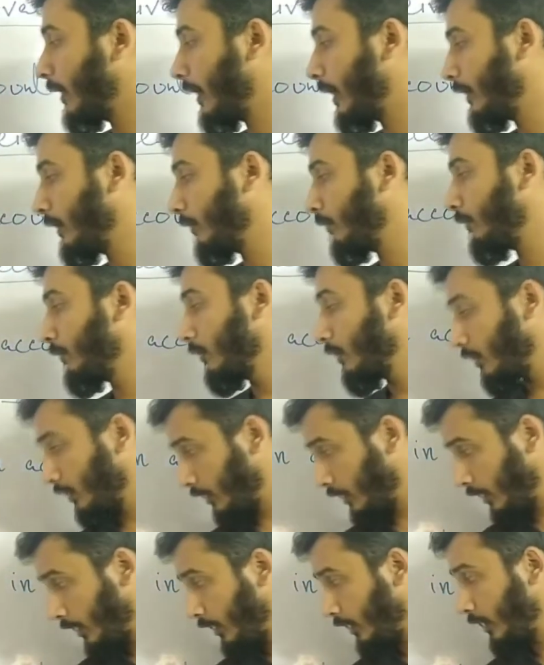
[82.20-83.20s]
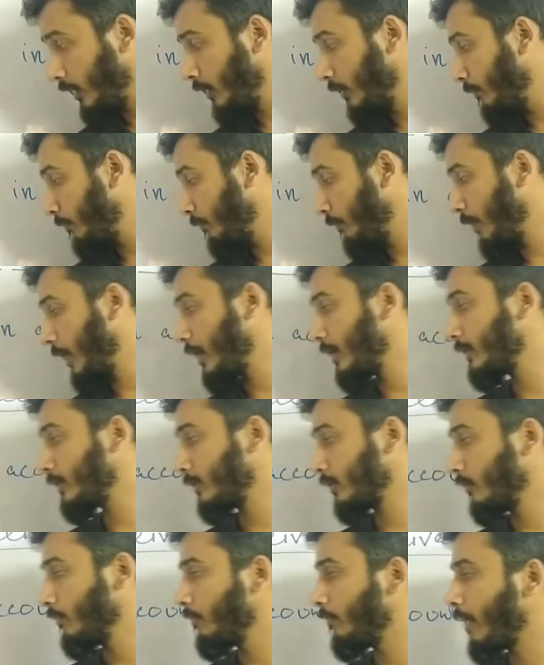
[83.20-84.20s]
and if he
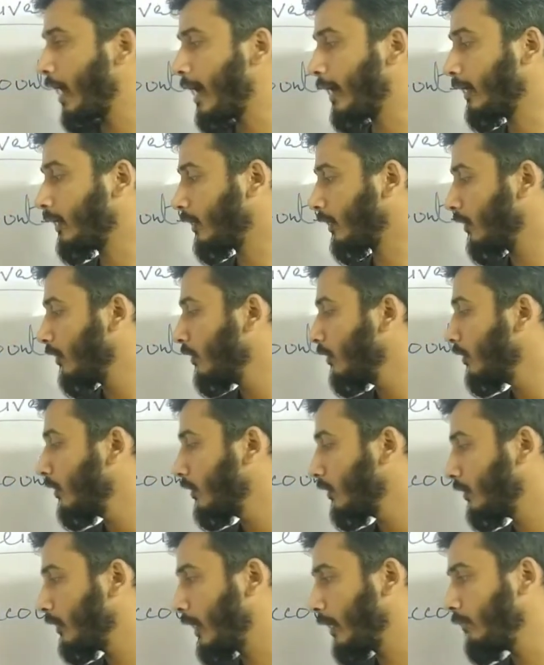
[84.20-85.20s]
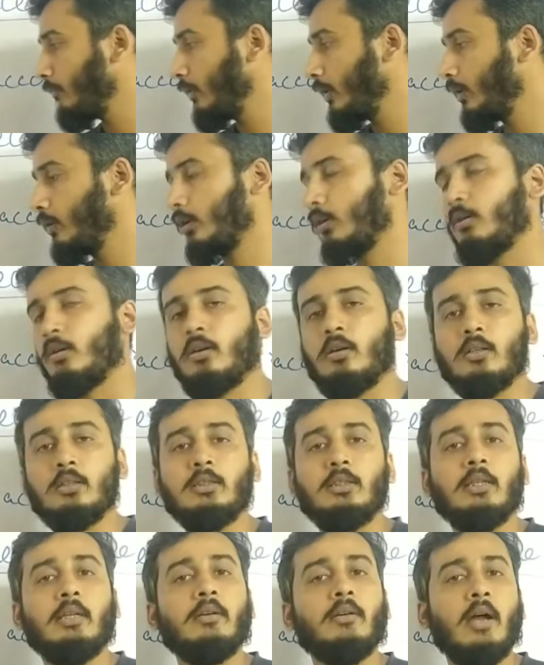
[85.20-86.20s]
pays back, then we
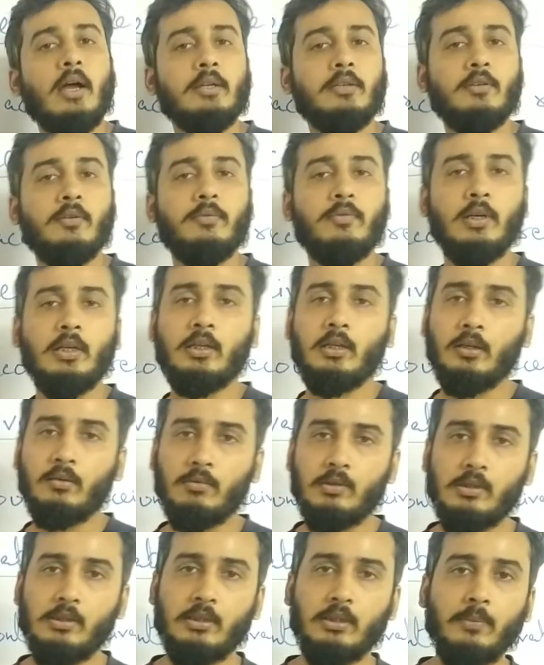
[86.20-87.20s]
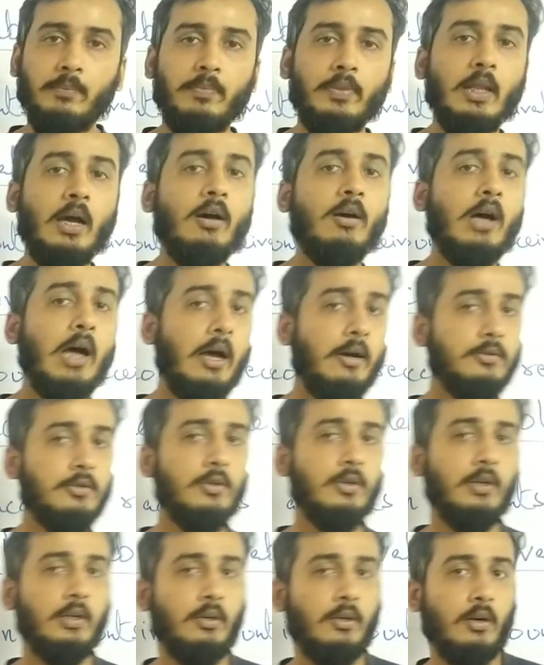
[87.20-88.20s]
record the write-off recovered. Now how
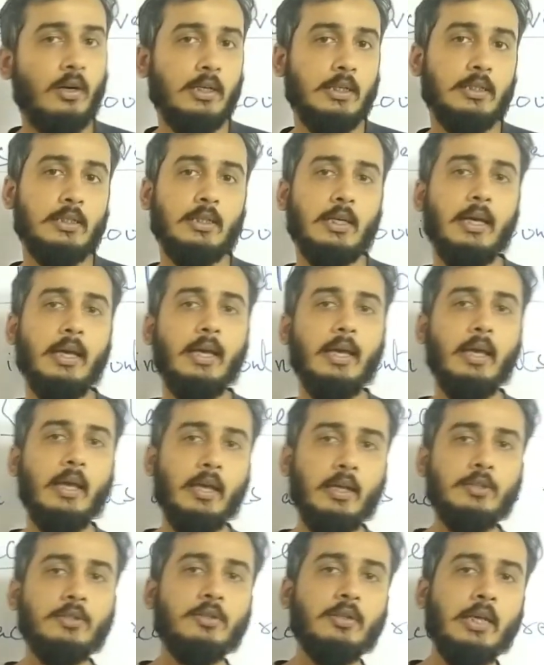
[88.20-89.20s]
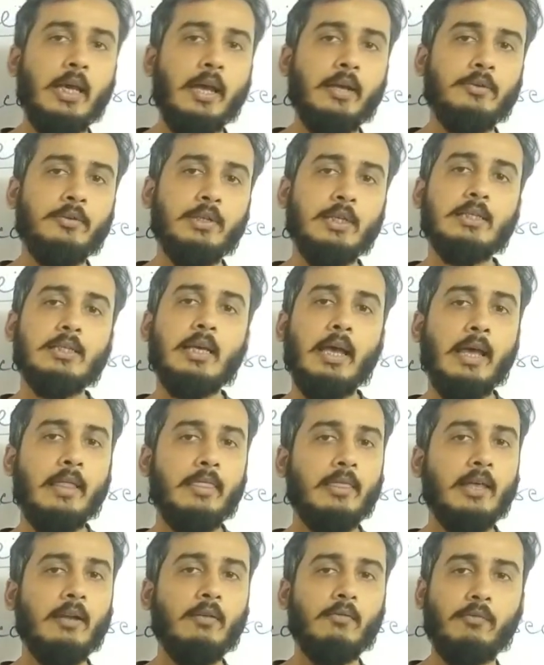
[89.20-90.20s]
to record it into the entries
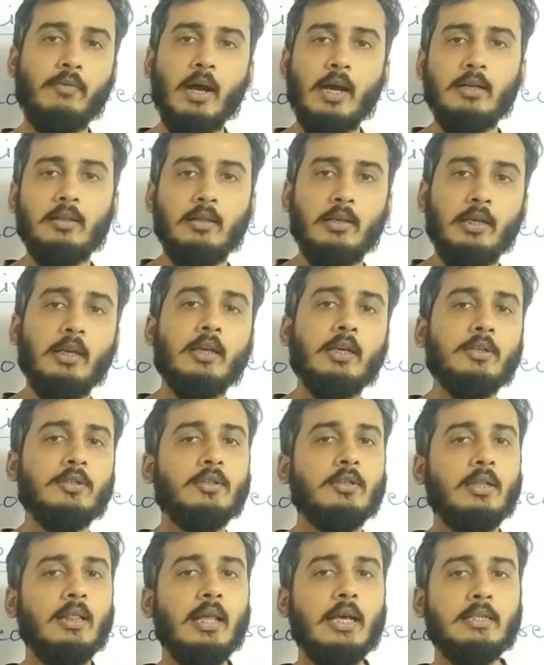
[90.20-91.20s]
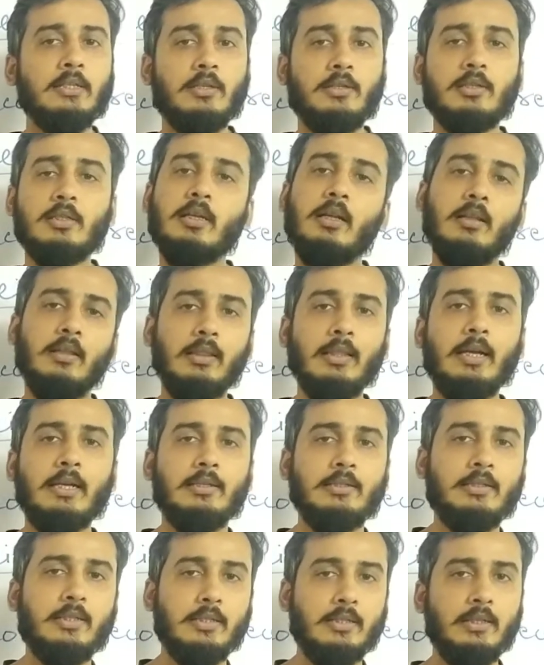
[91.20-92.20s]
and then finally into the ledgers,
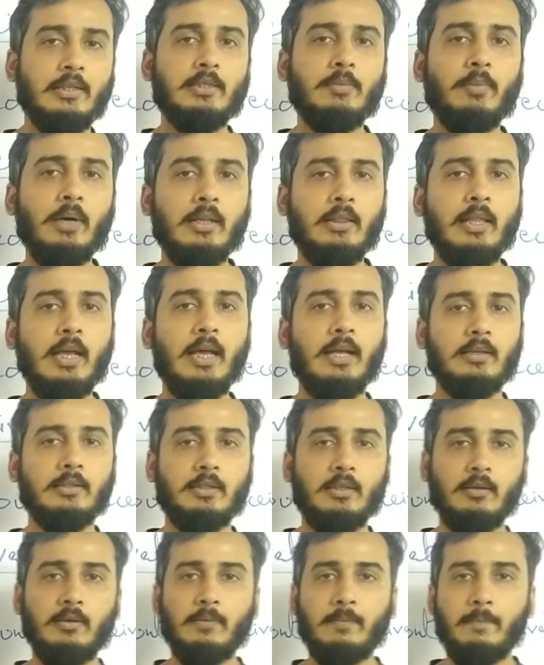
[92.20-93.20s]
let us discuss about that.